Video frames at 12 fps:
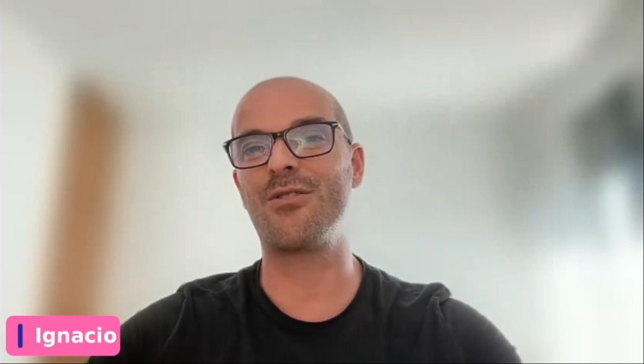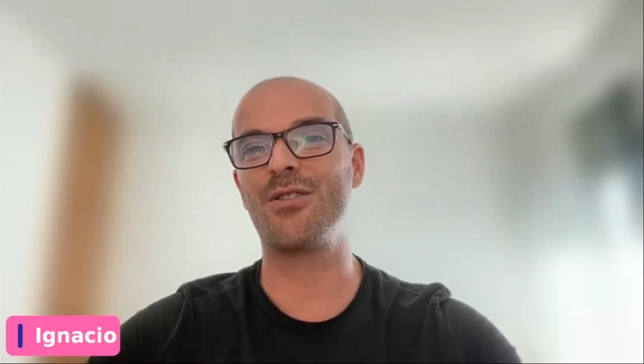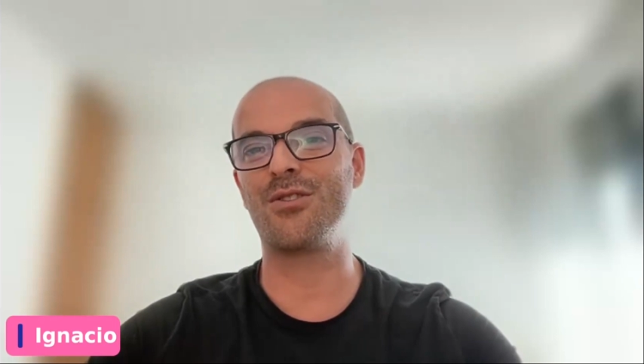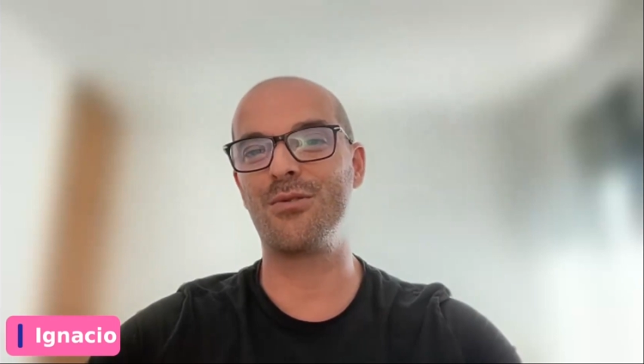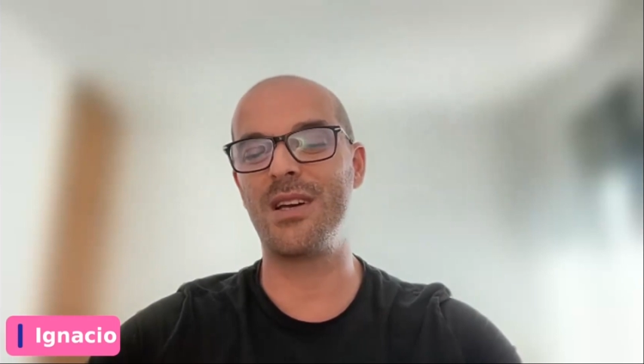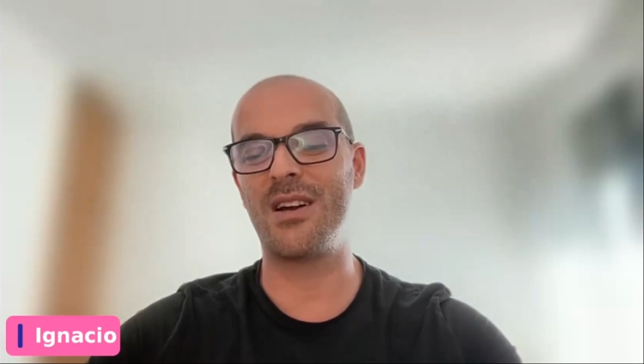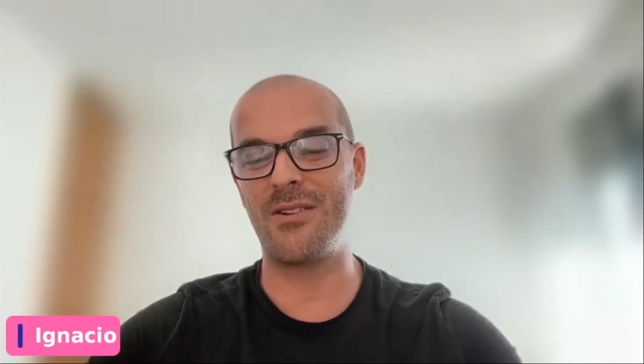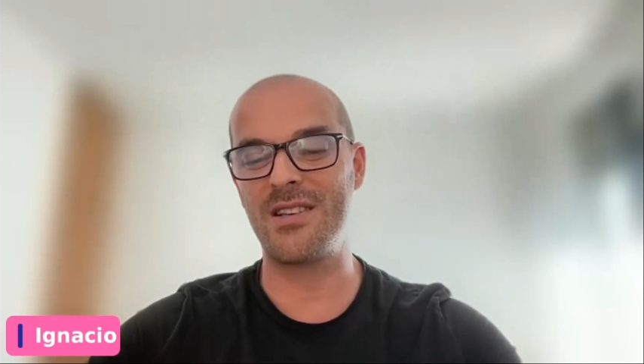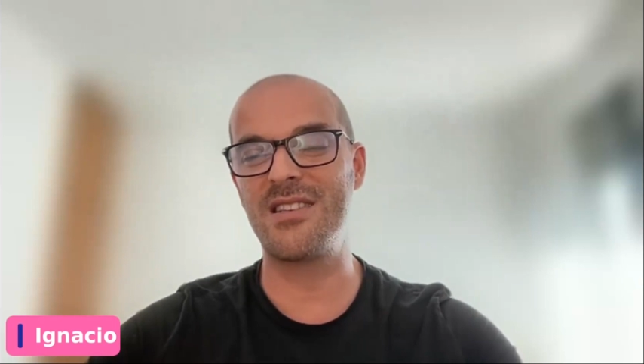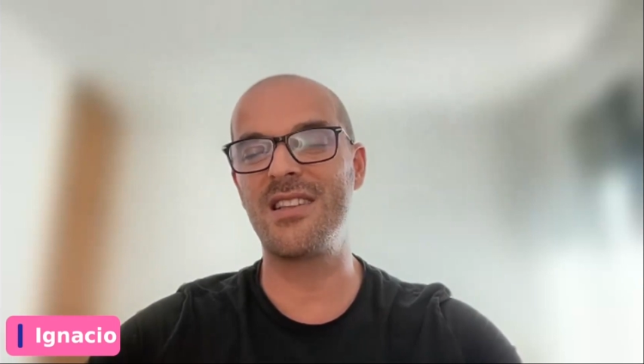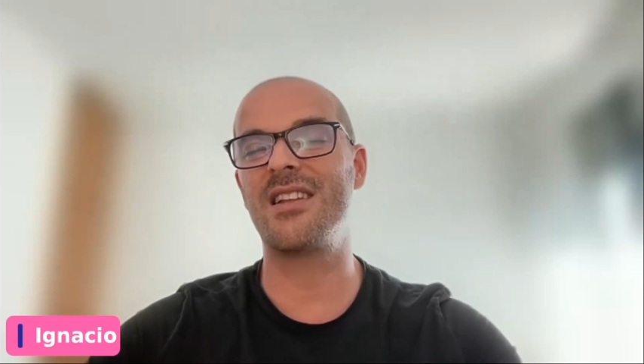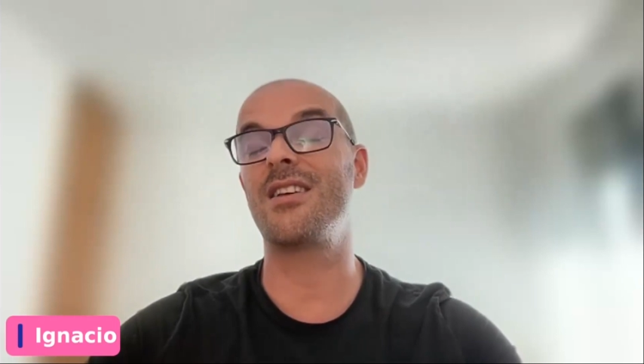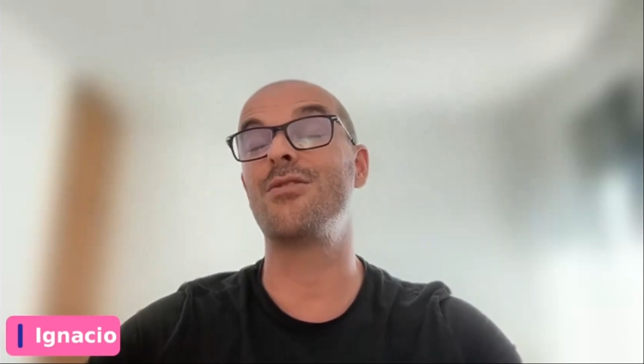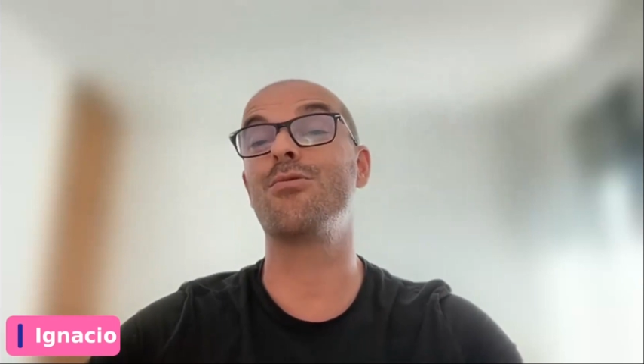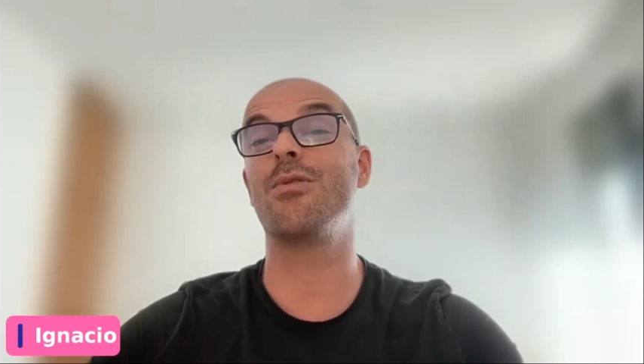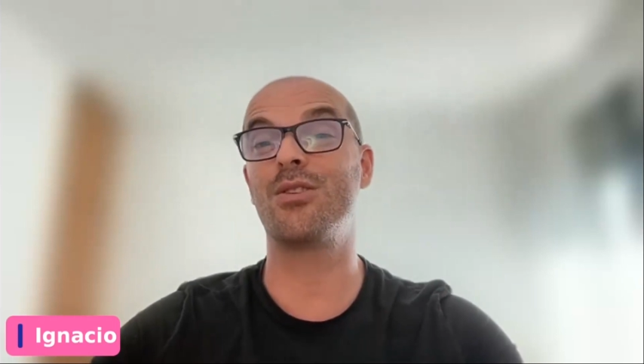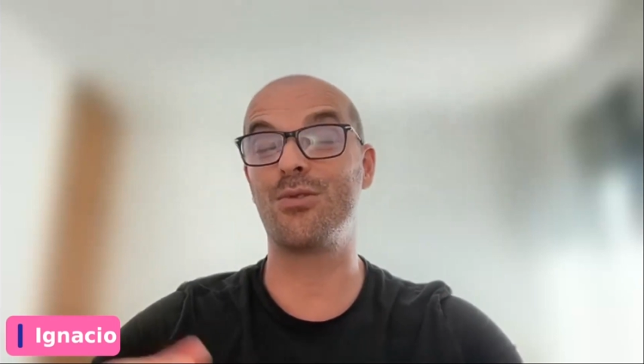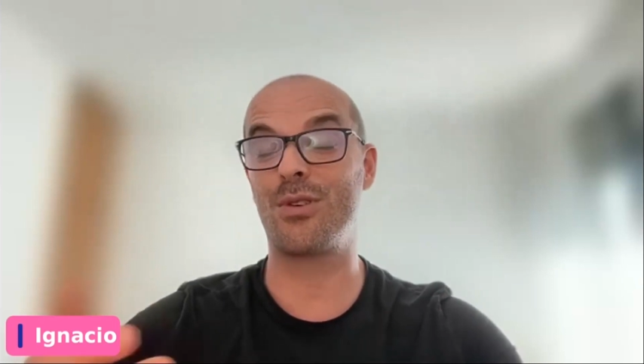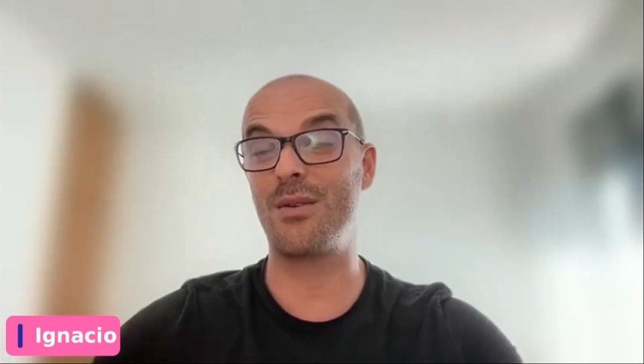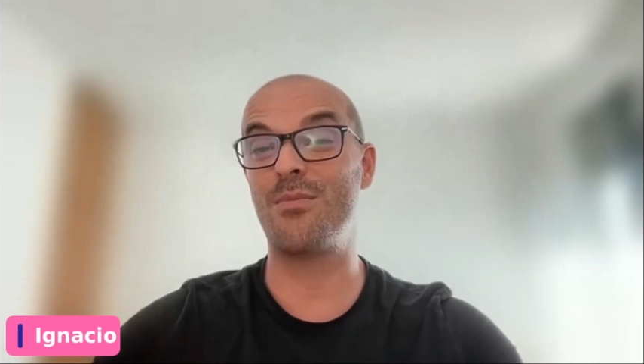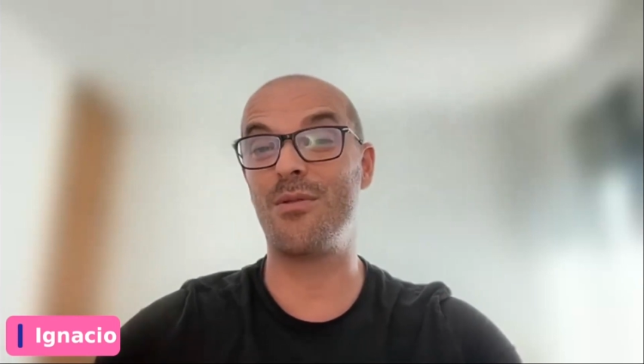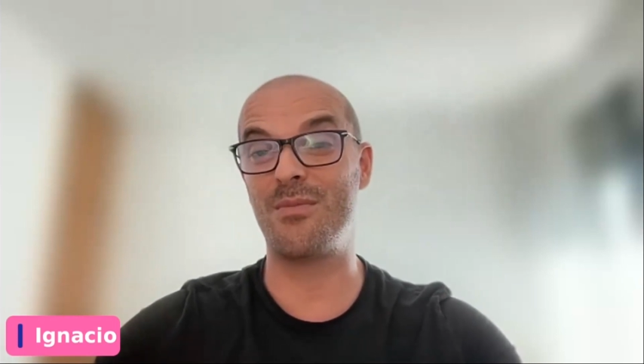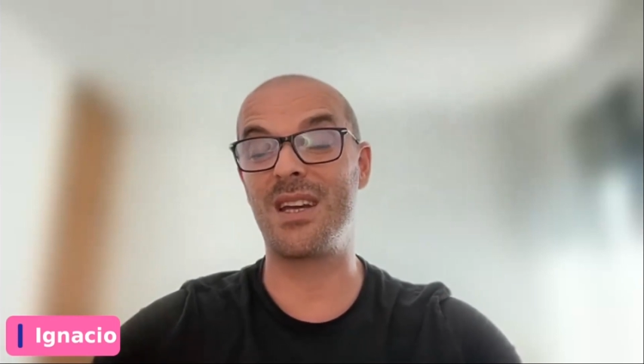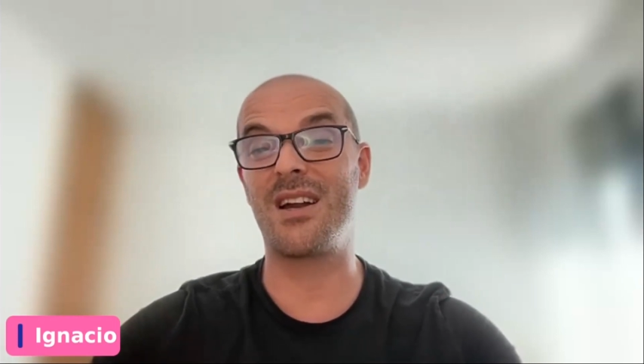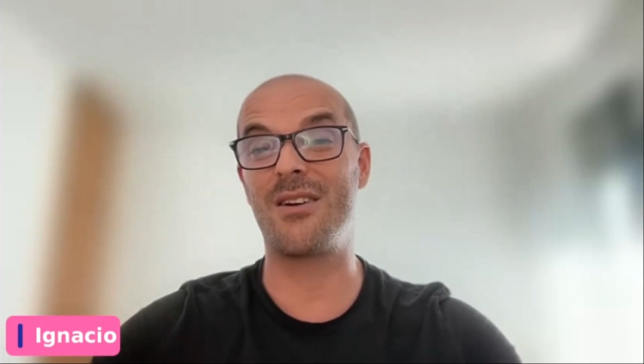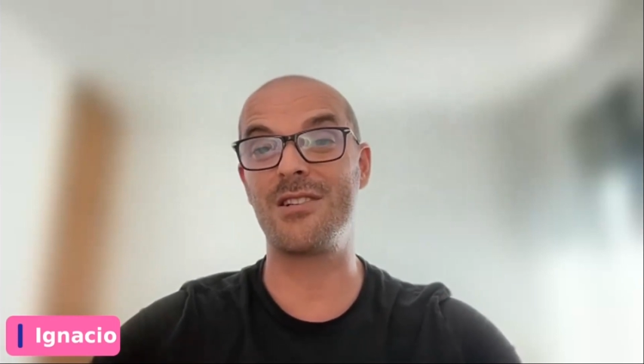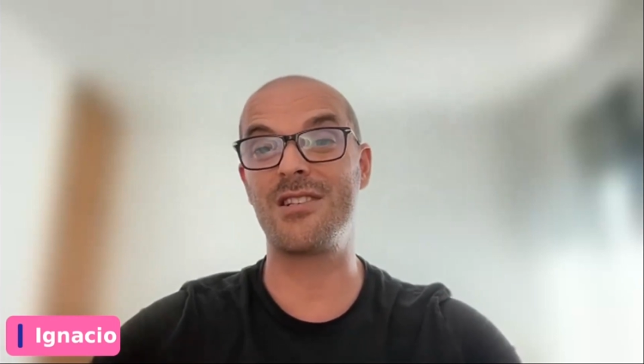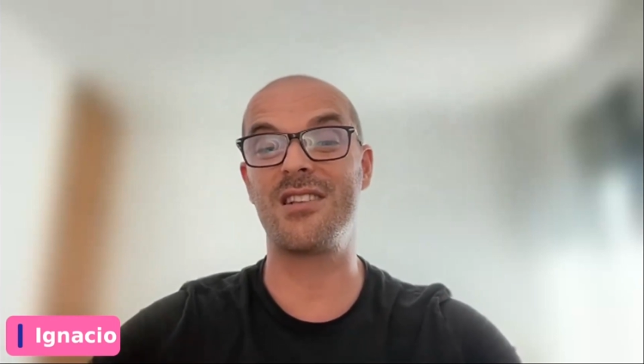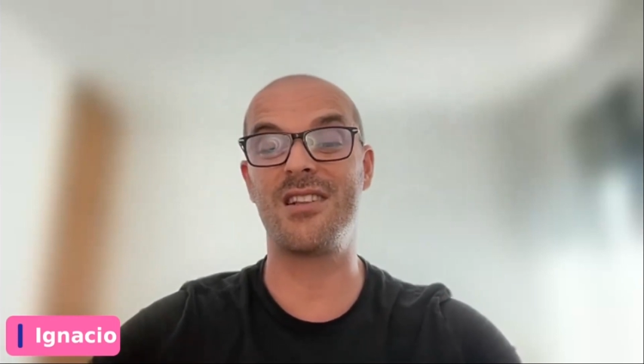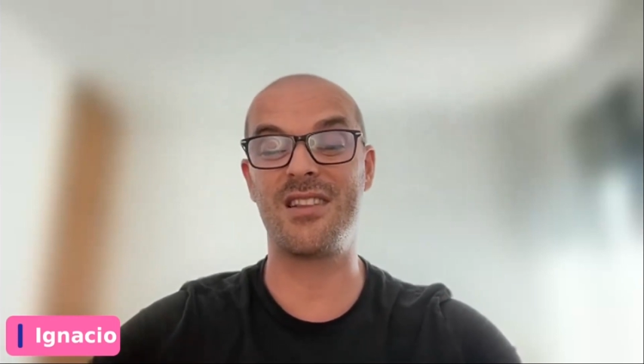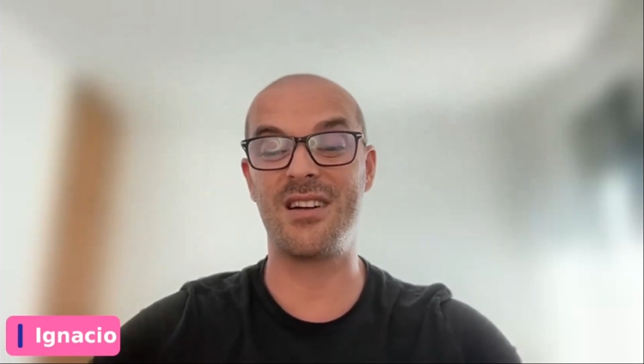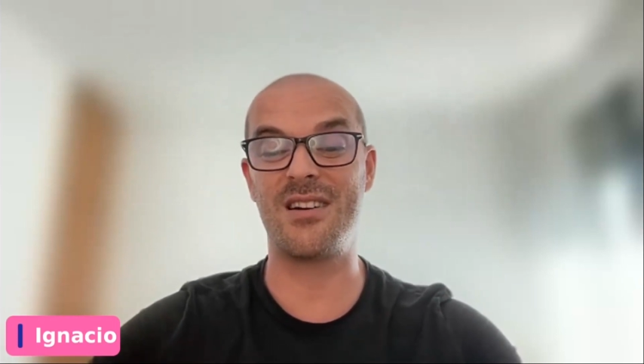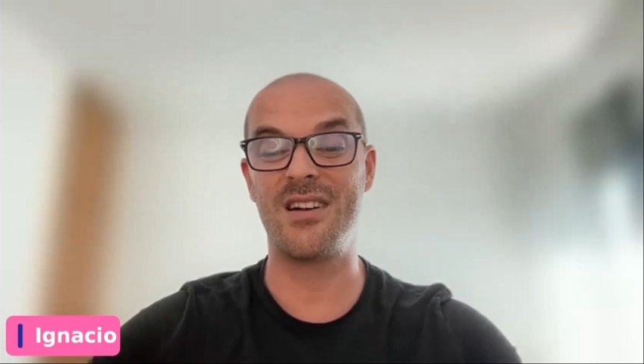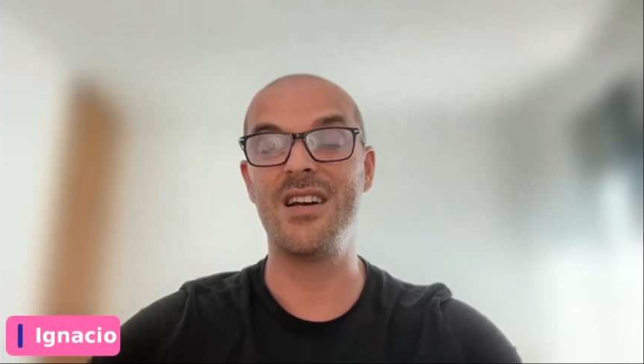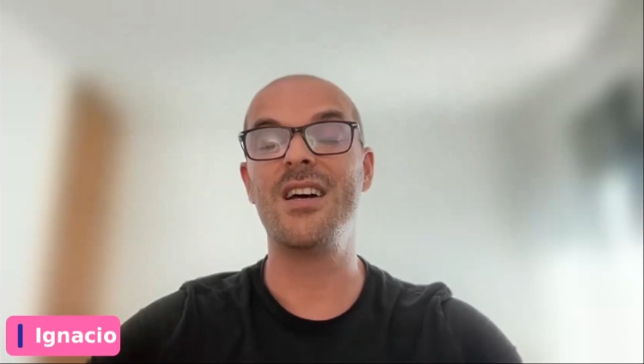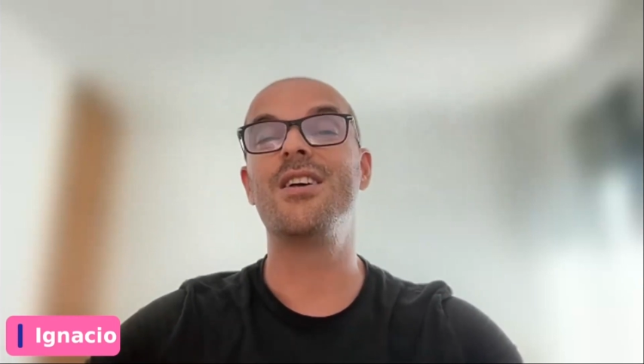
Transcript: going to be a resident and you want to keep on being a resident there,